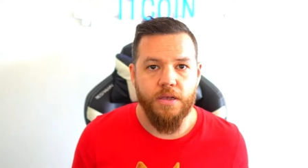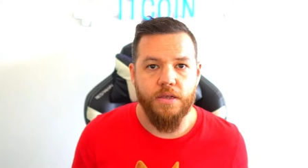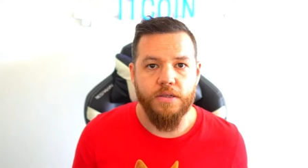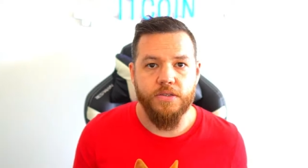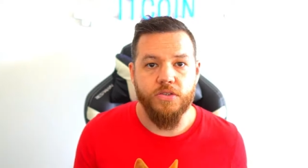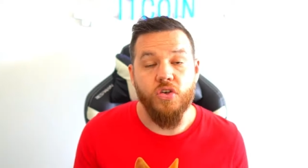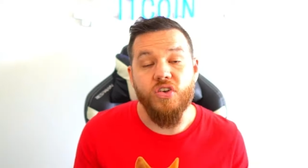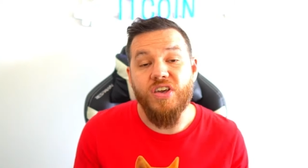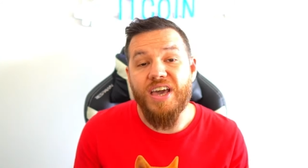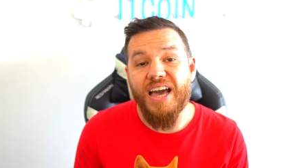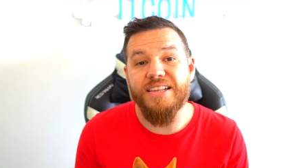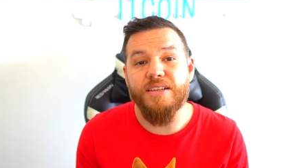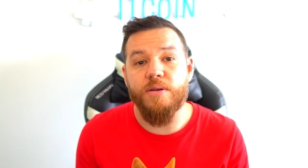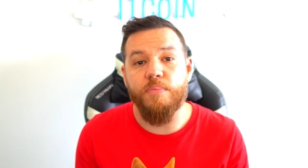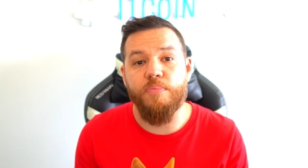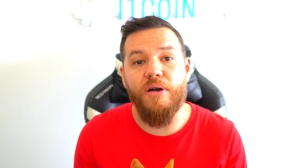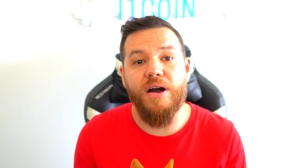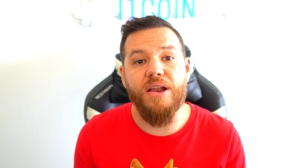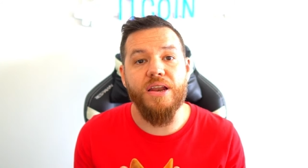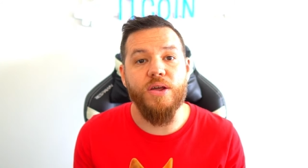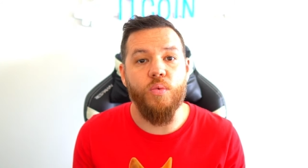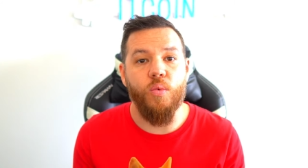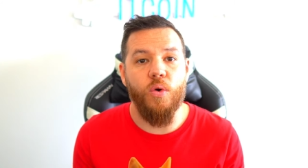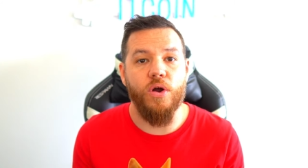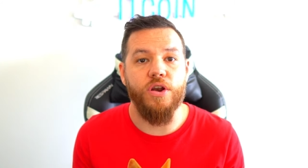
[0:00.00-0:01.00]
So you guys are
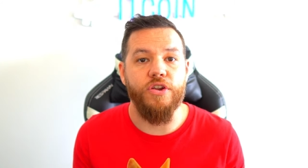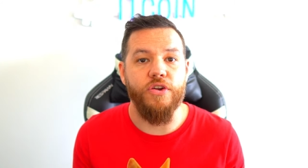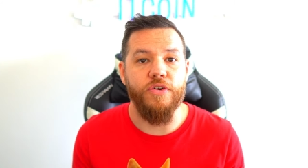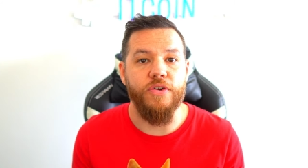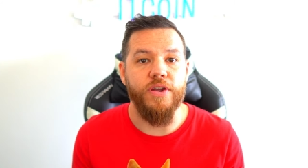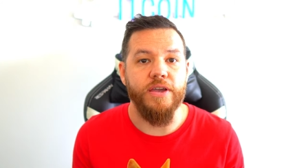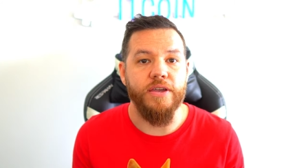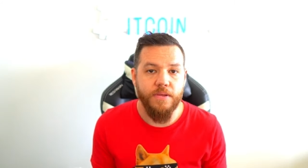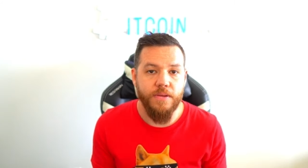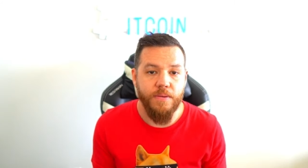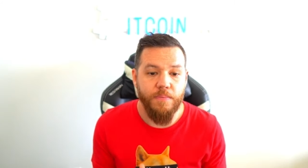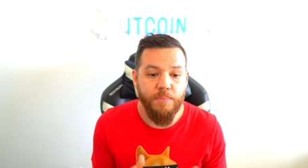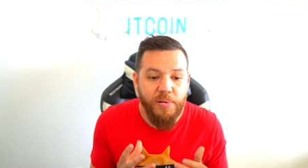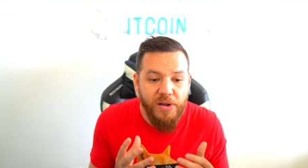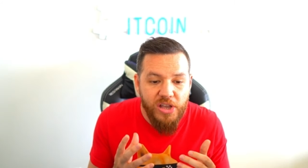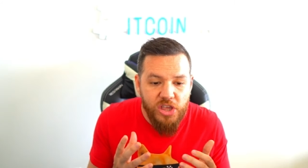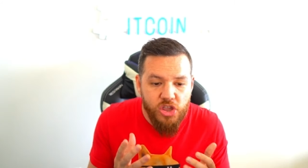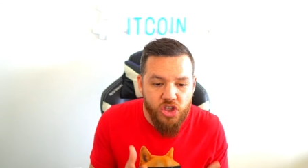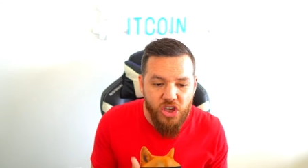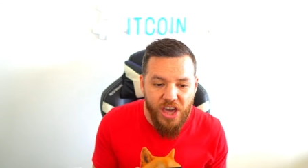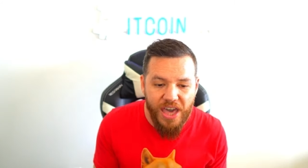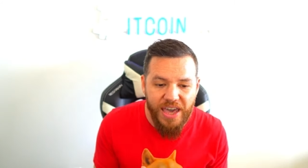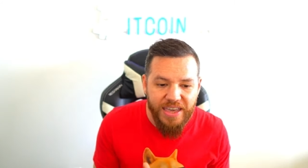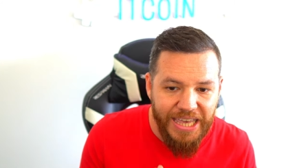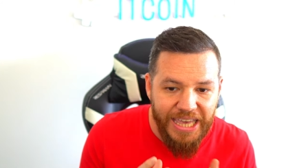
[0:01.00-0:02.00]
probably wondering, but
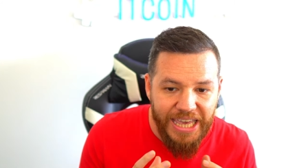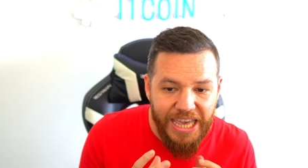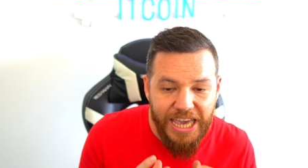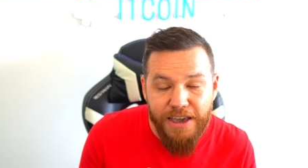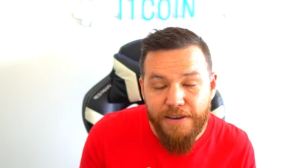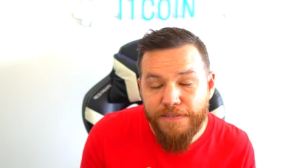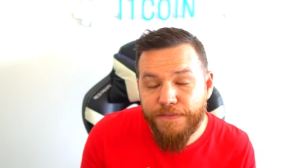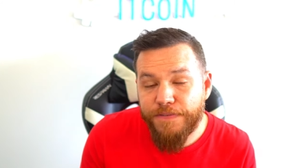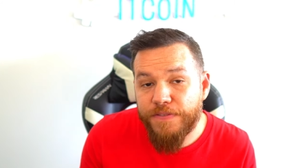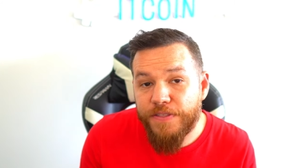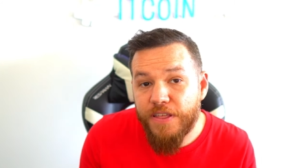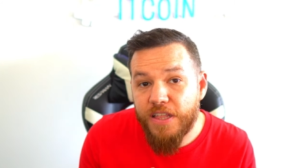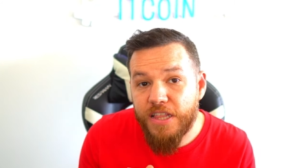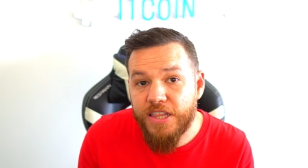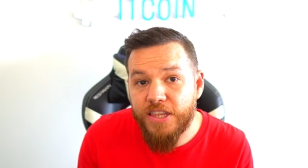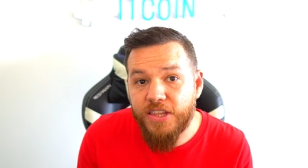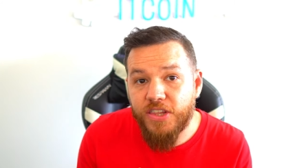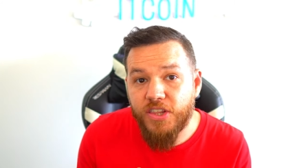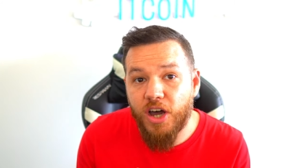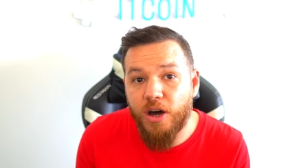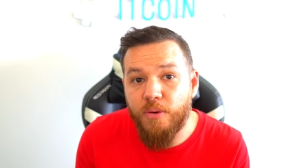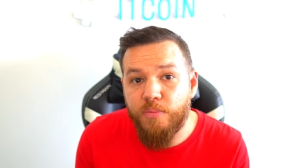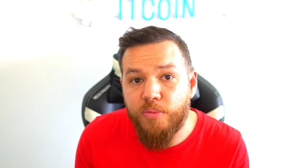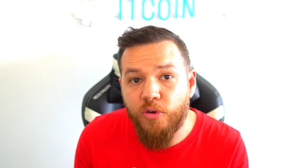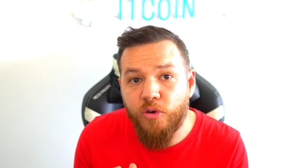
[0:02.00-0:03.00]
Jay, if the
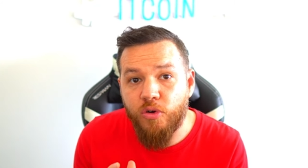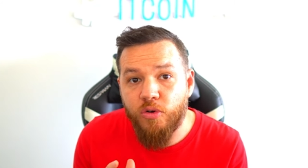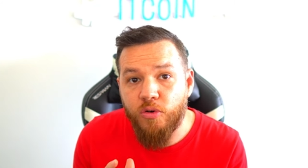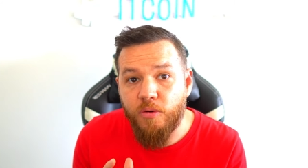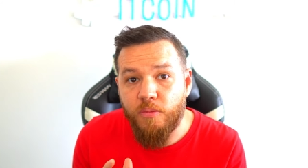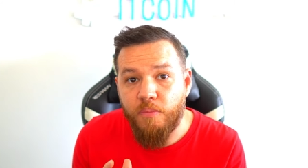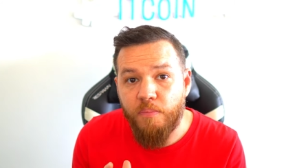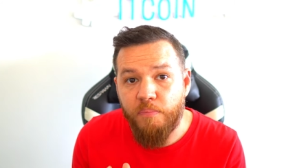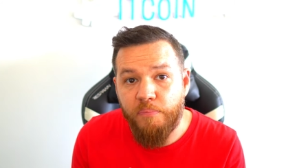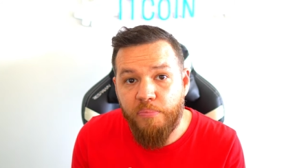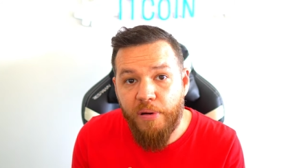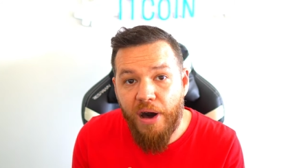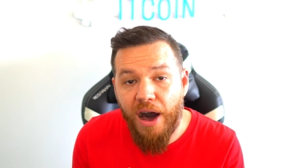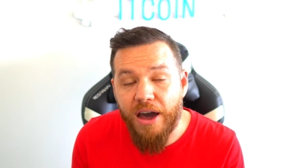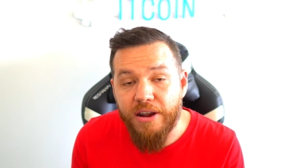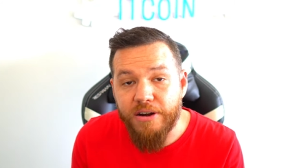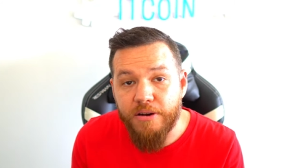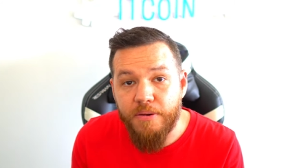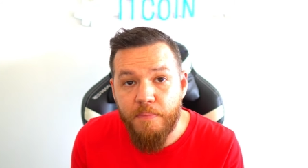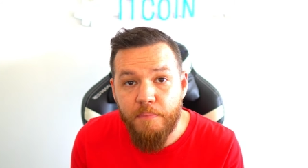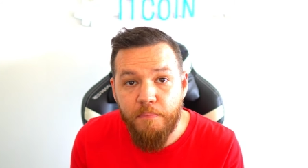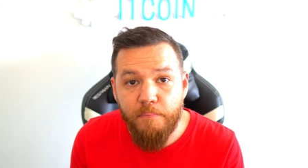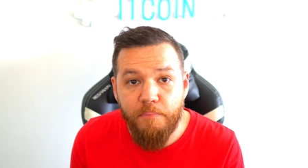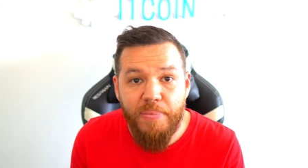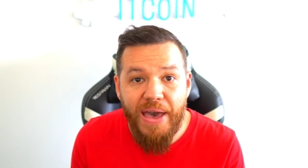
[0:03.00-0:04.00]
double
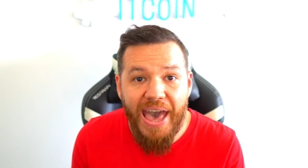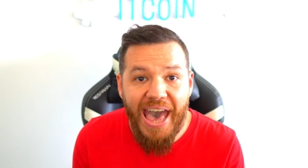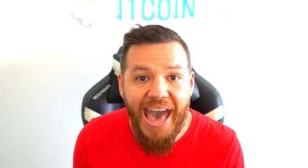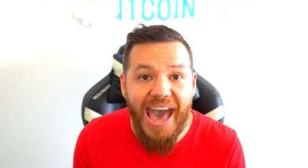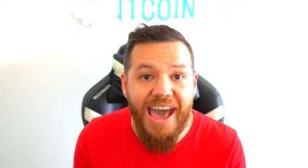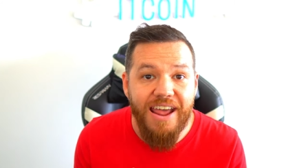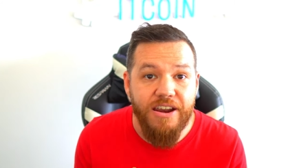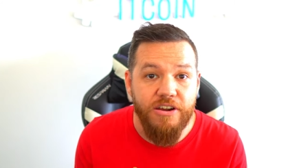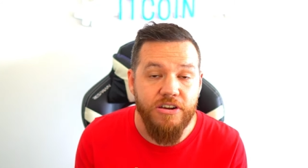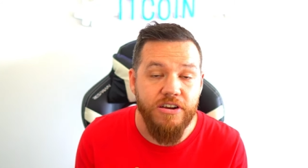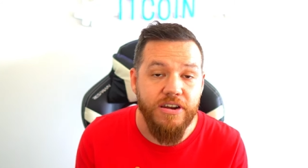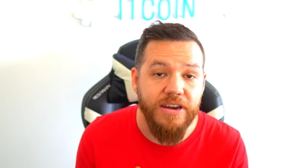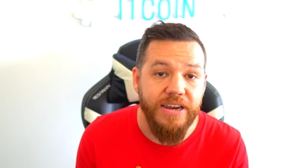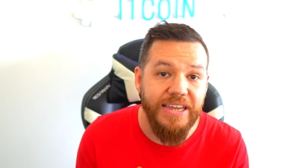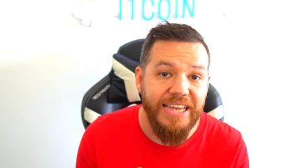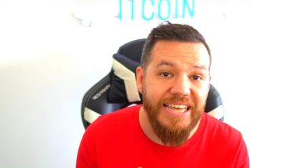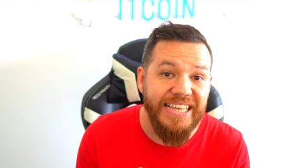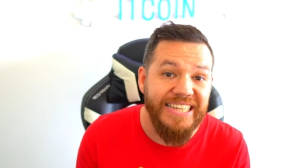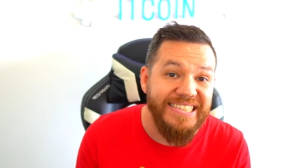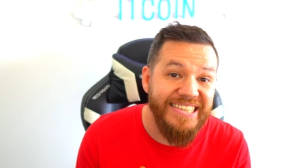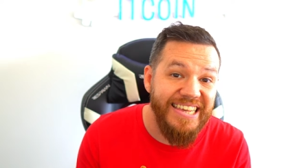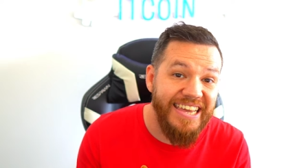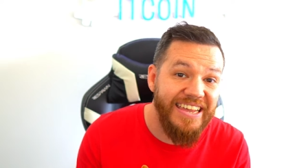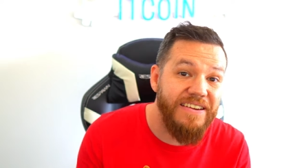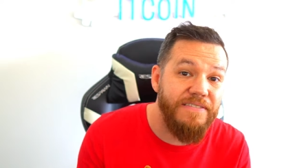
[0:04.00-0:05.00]
bottom pattern
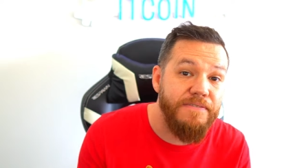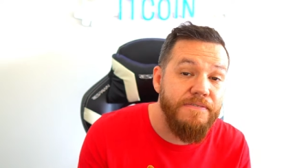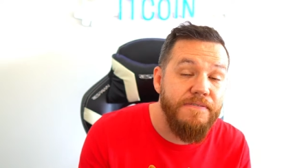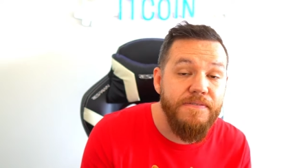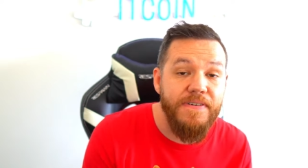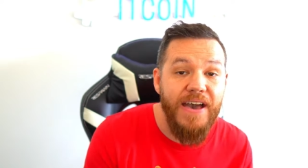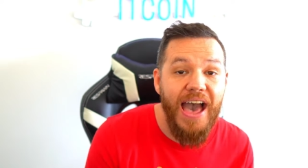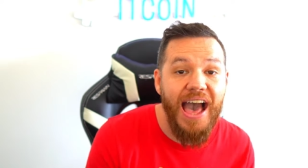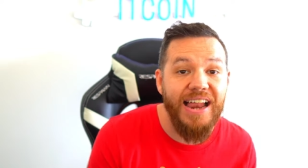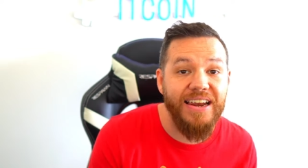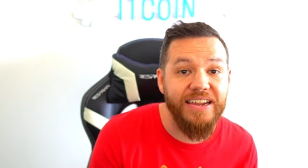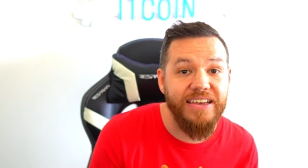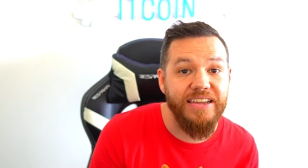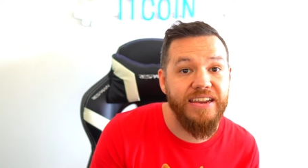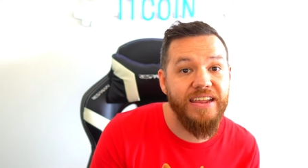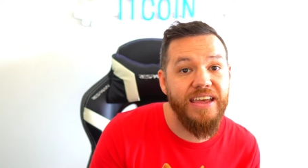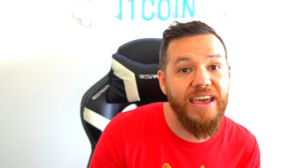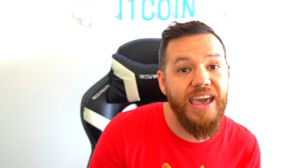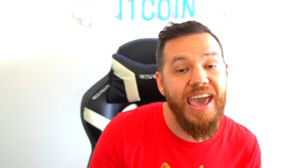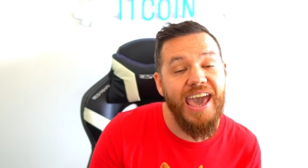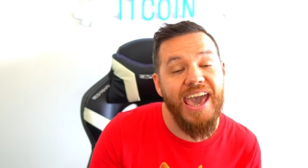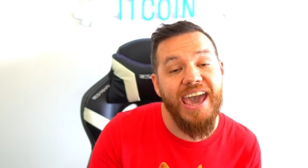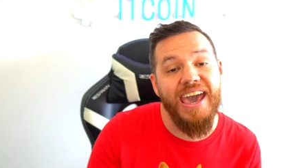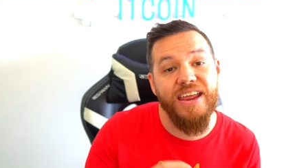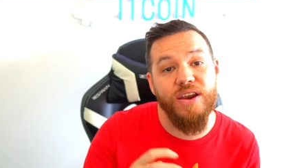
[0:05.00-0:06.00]
is invalid
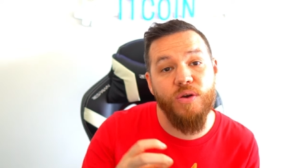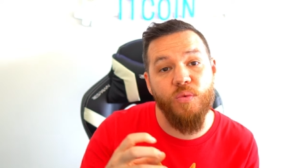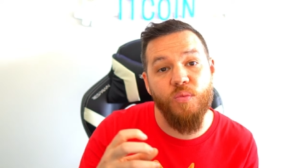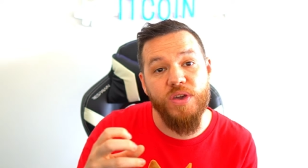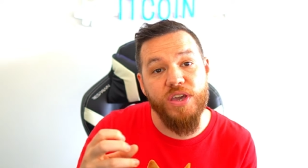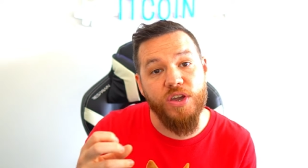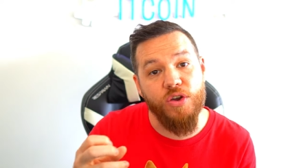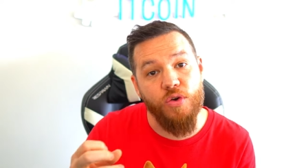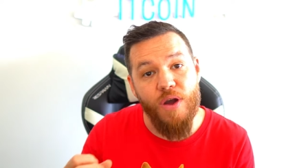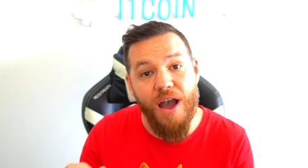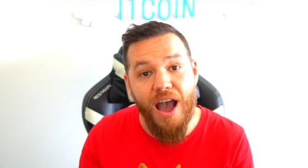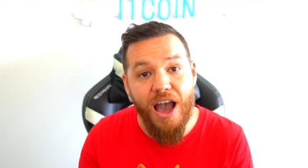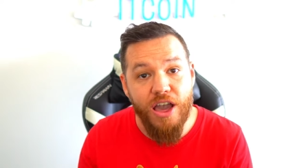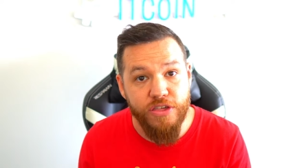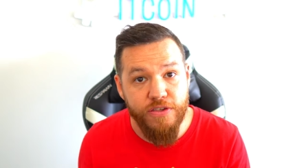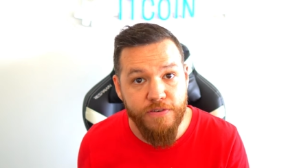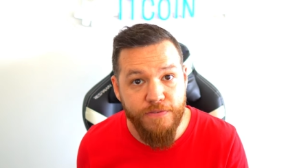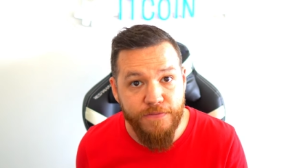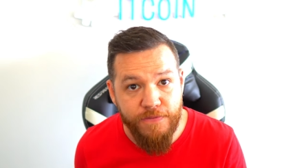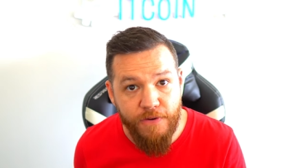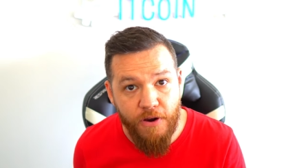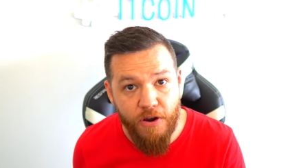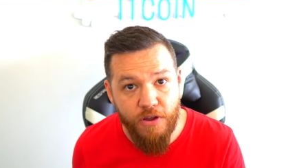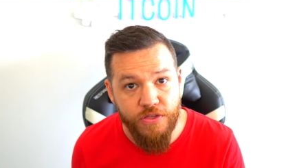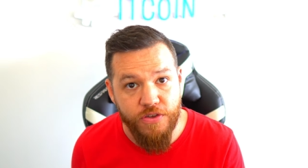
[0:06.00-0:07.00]
and we crash
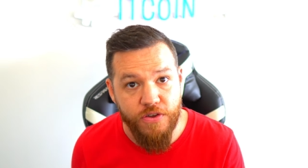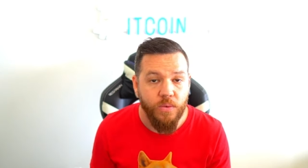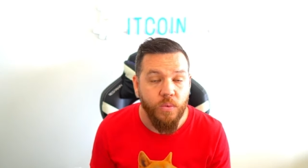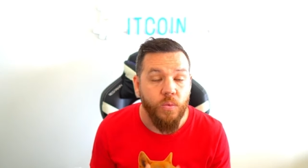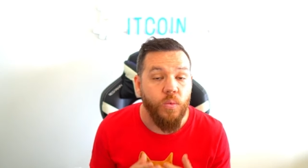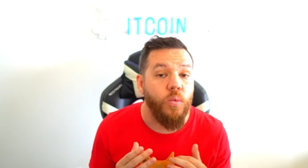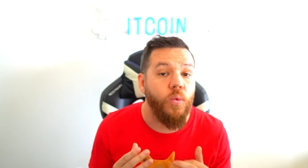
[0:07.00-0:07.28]
further,